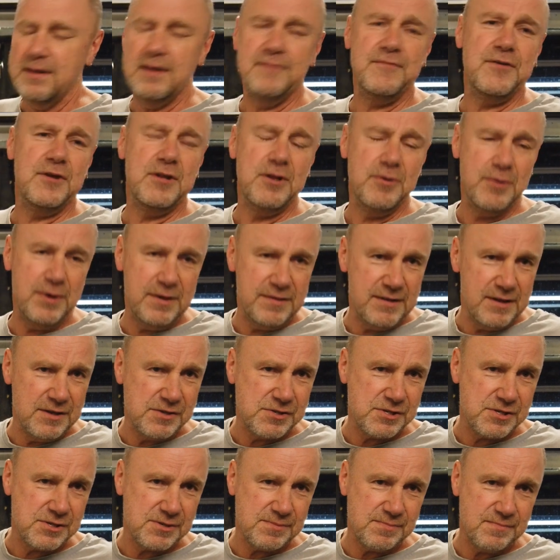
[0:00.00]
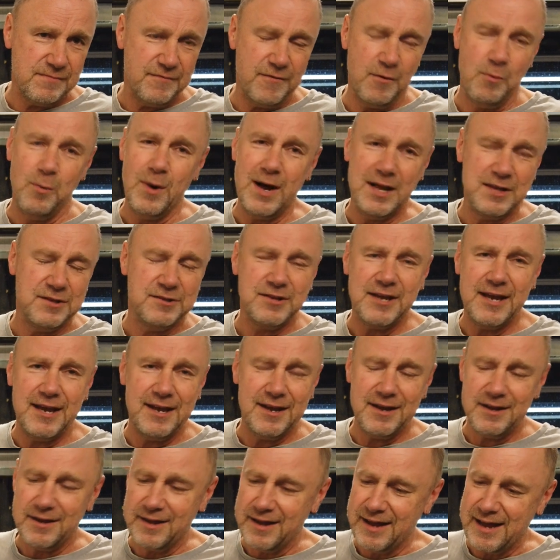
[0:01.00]
If you're doing this for one
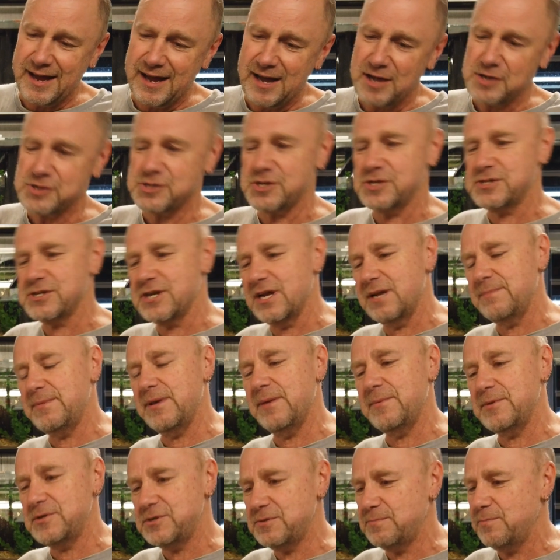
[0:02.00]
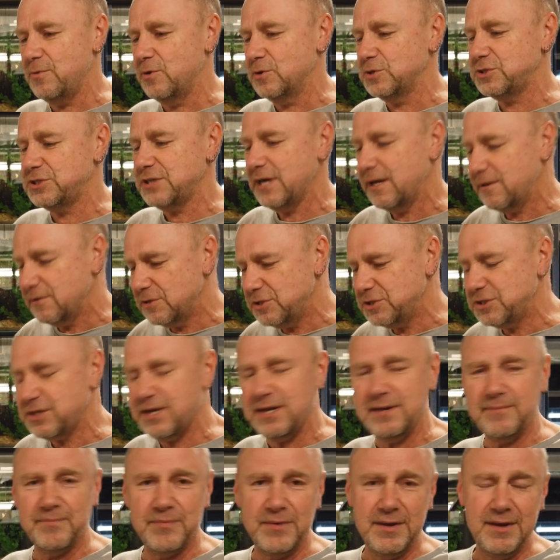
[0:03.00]
tank in a house, it's going to be a bit more
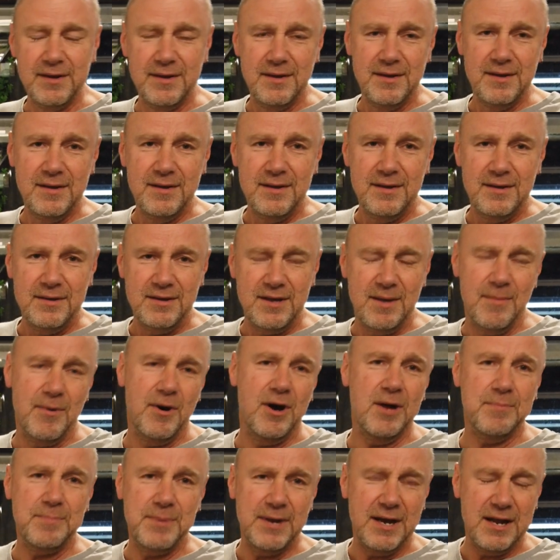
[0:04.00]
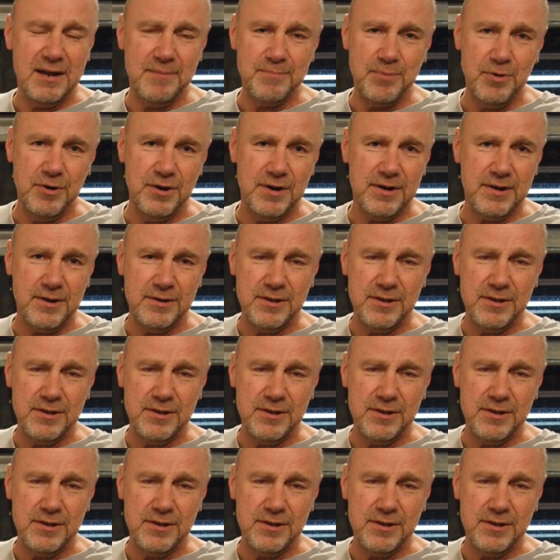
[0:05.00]
challenging. You might be able to put it